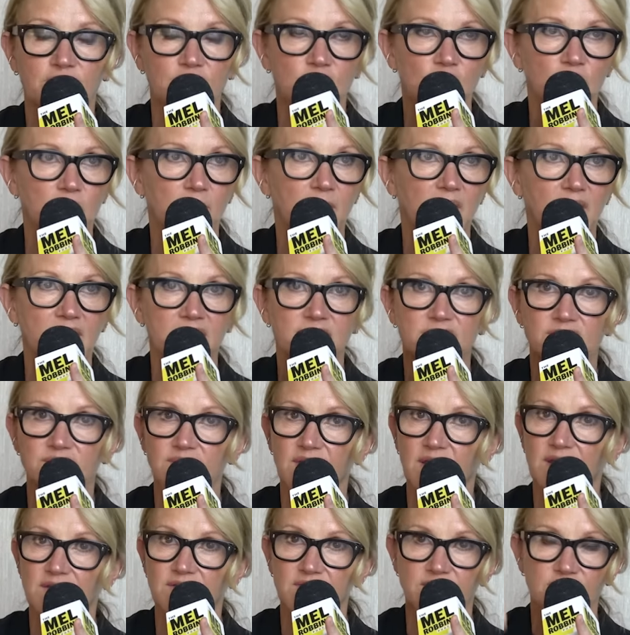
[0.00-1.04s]
to your
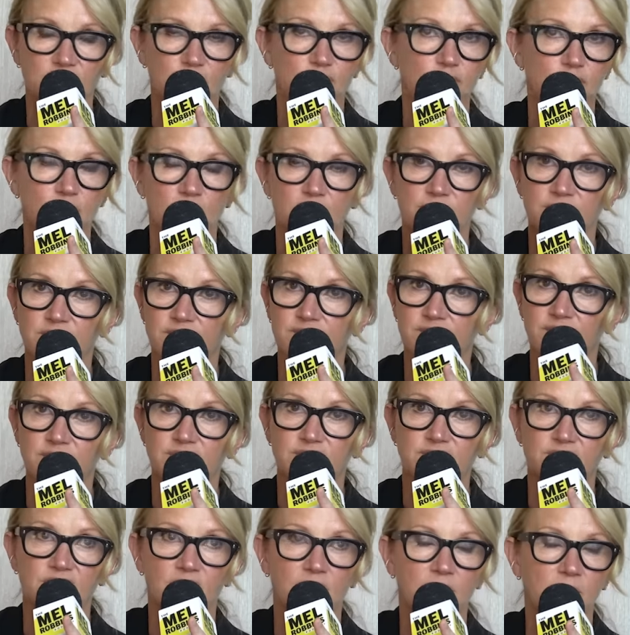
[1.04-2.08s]
mindset, to your nervous
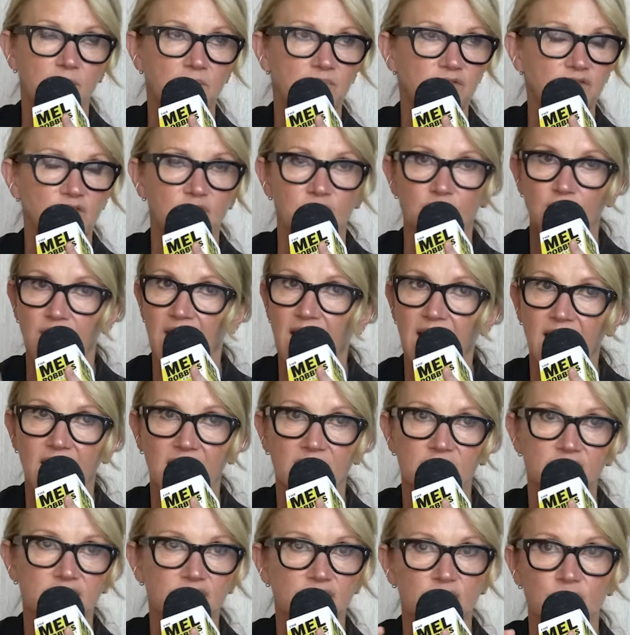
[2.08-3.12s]
system, to your
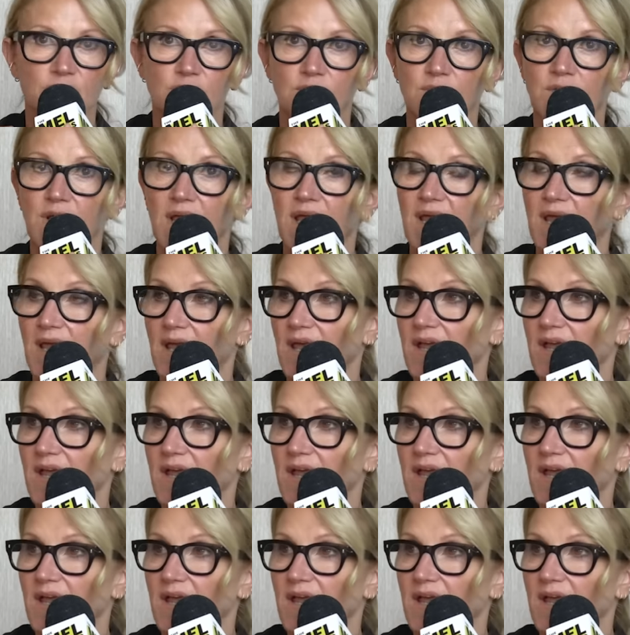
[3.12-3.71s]
attitude,